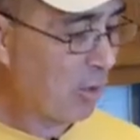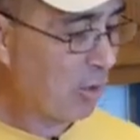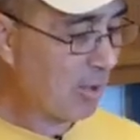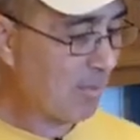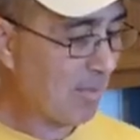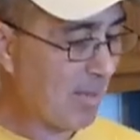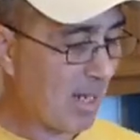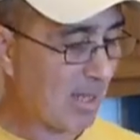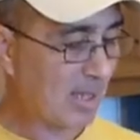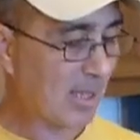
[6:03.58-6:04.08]
you
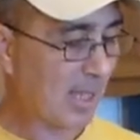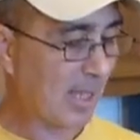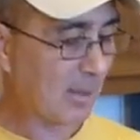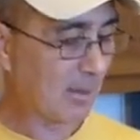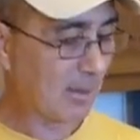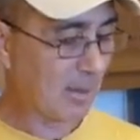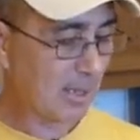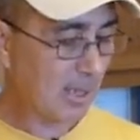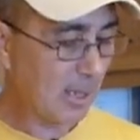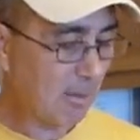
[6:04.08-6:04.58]
can make
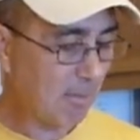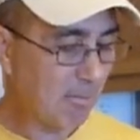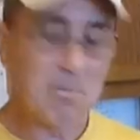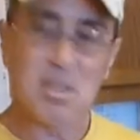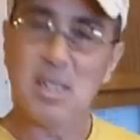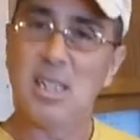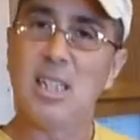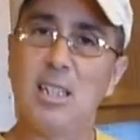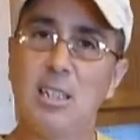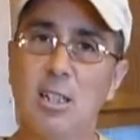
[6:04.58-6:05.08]
like little
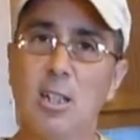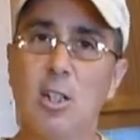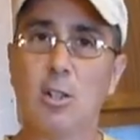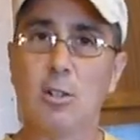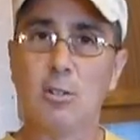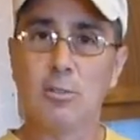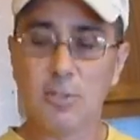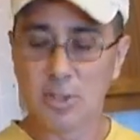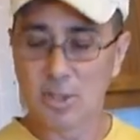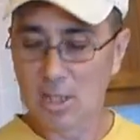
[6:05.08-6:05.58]
mini
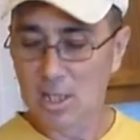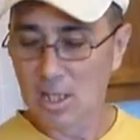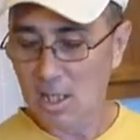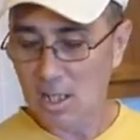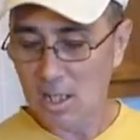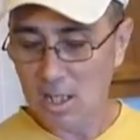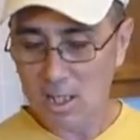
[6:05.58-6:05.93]
loaves